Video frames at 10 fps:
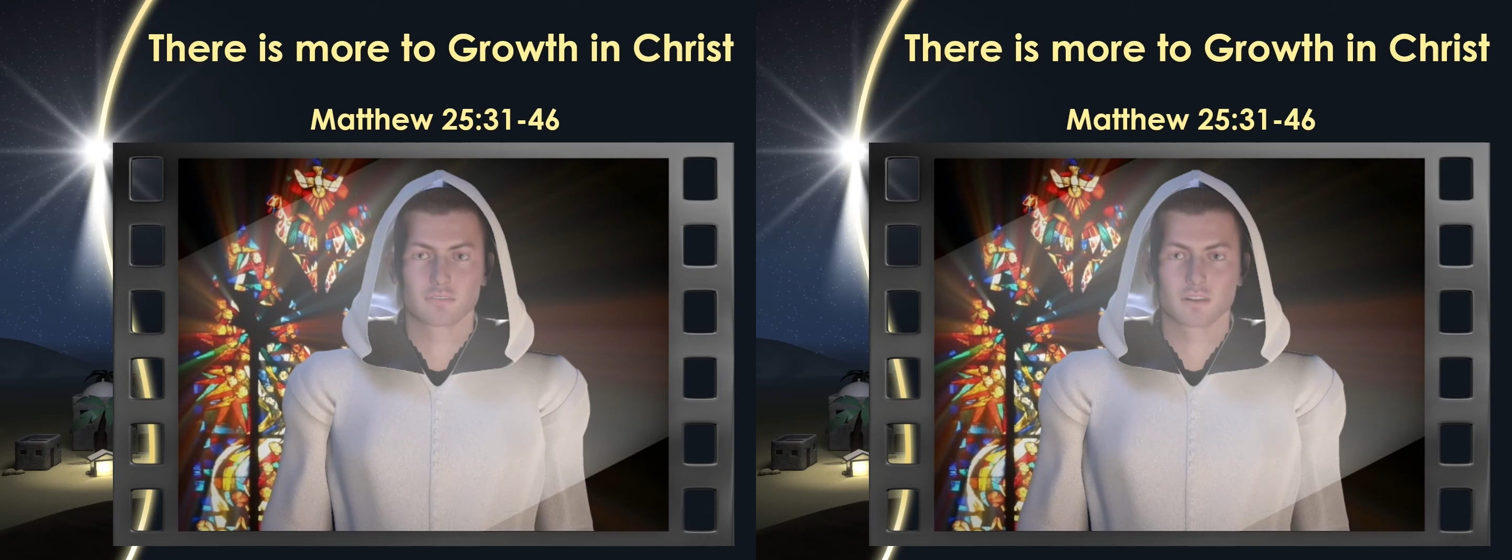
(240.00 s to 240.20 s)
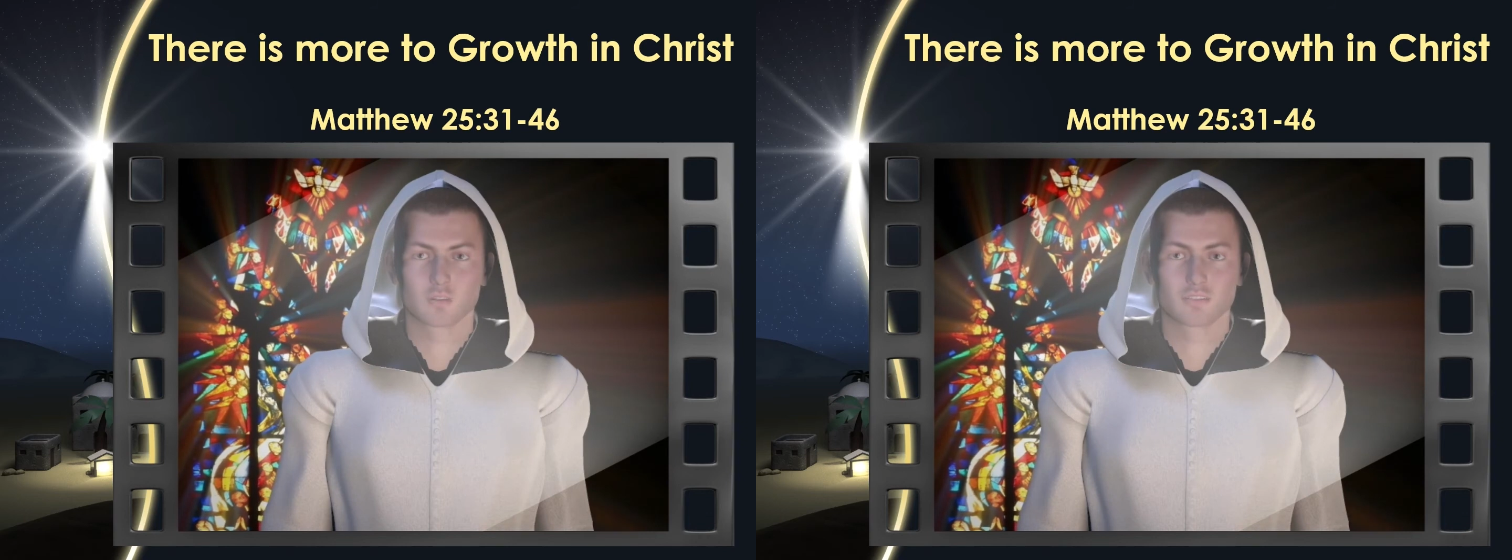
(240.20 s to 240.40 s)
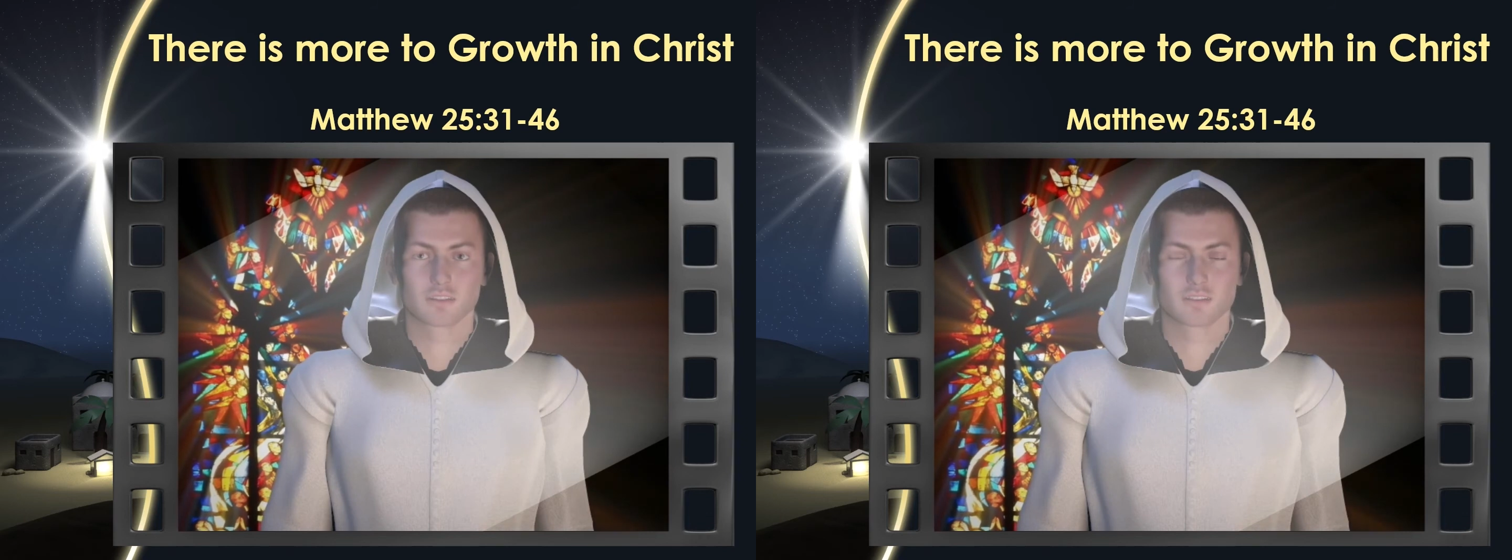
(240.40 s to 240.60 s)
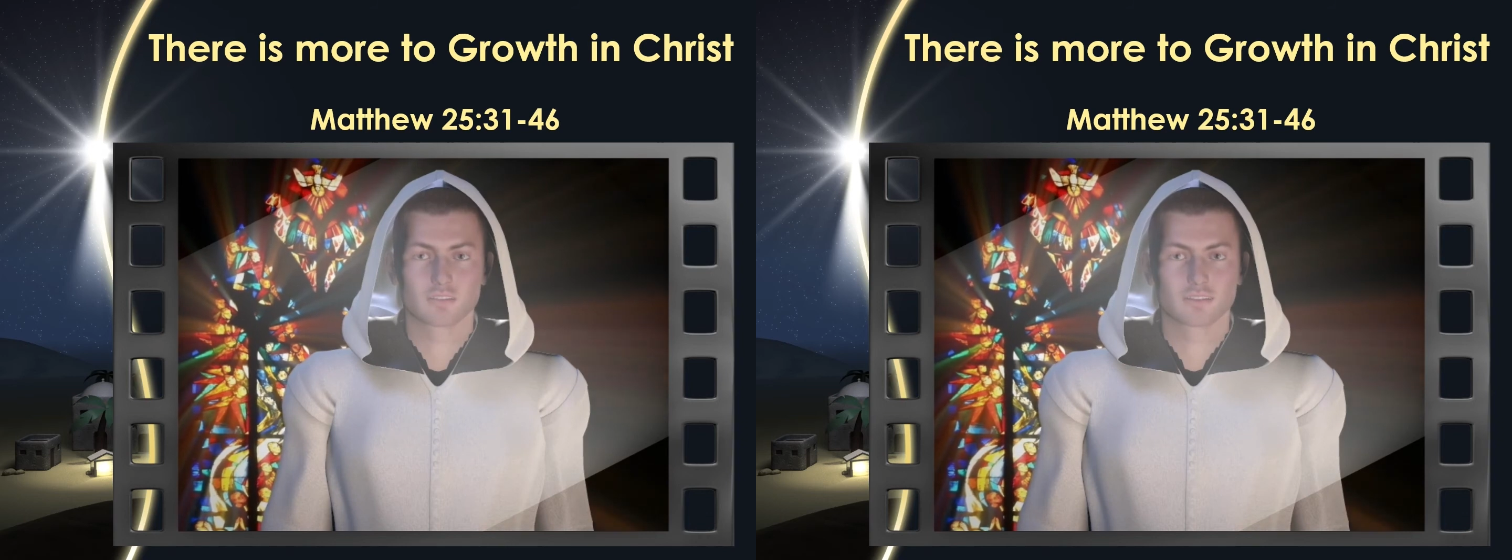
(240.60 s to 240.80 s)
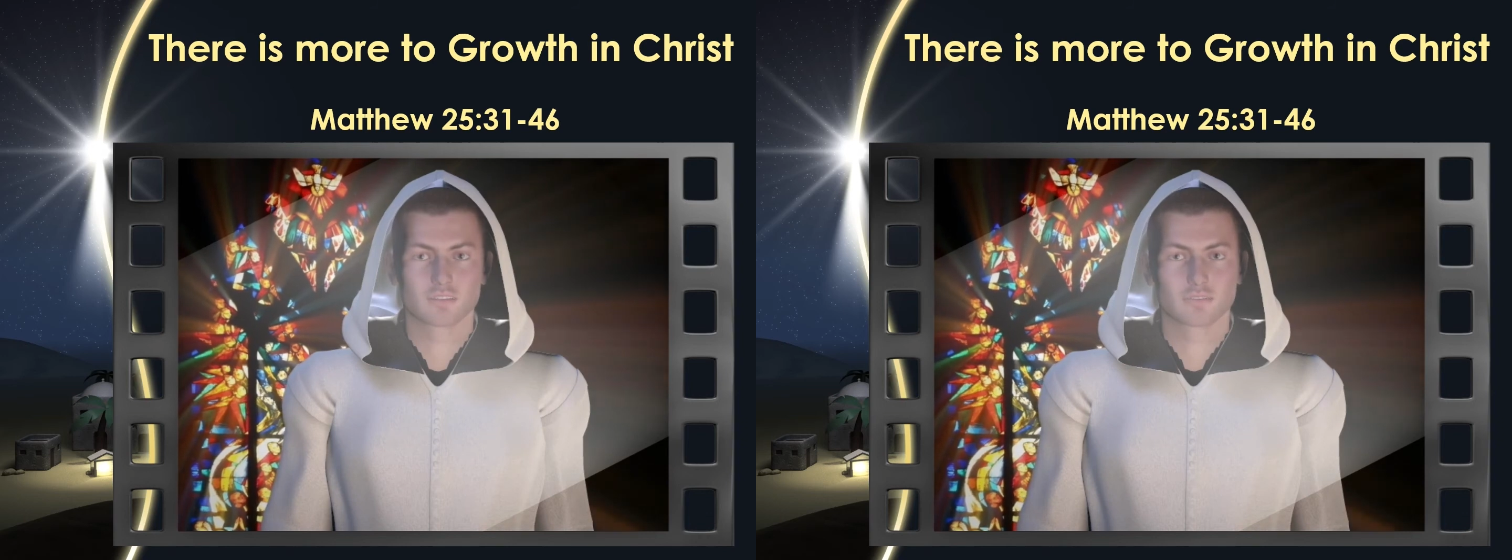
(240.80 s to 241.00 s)
or
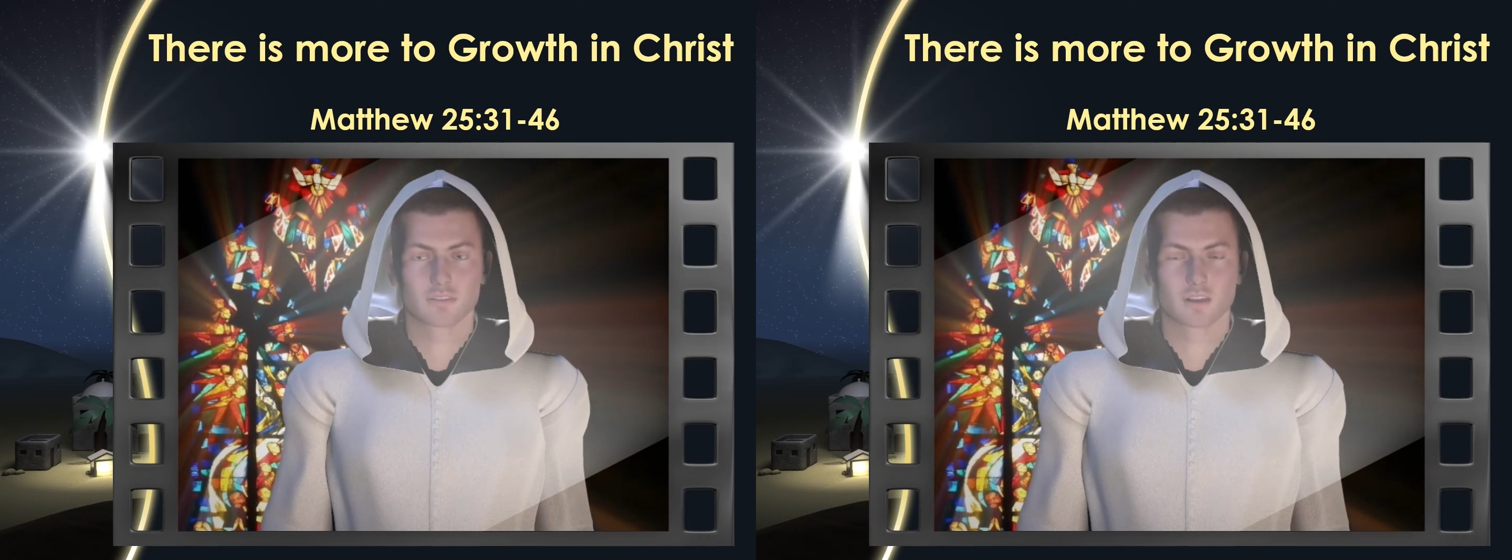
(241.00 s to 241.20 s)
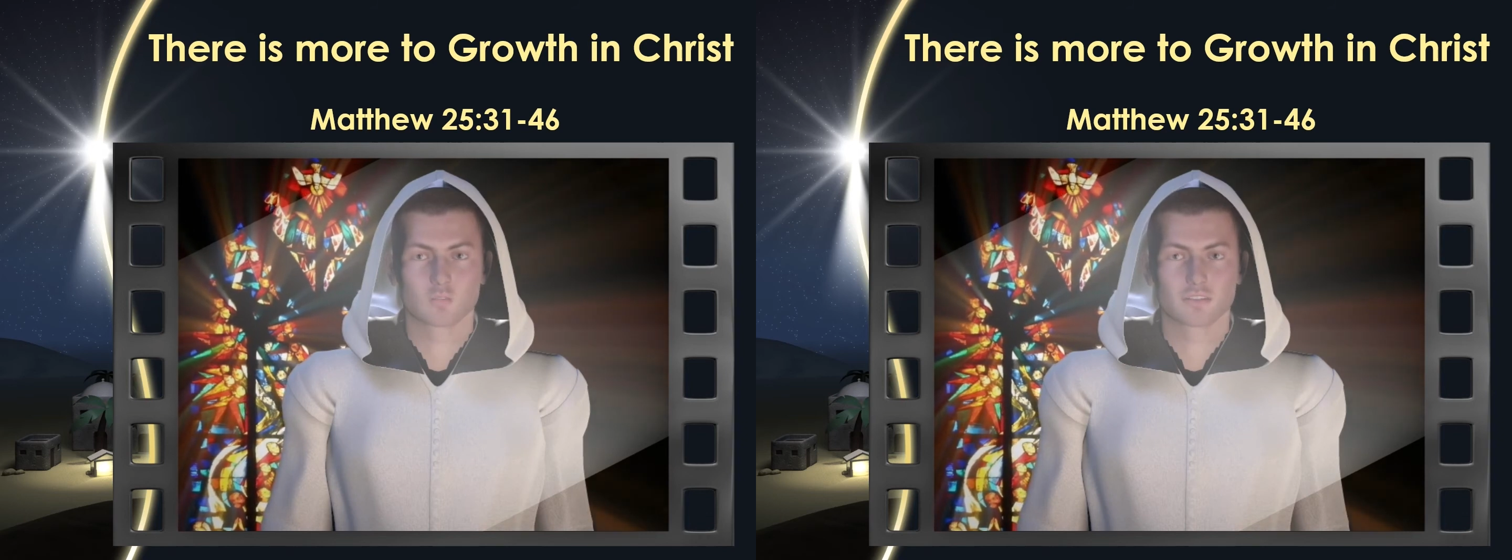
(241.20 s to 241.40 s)
naked, or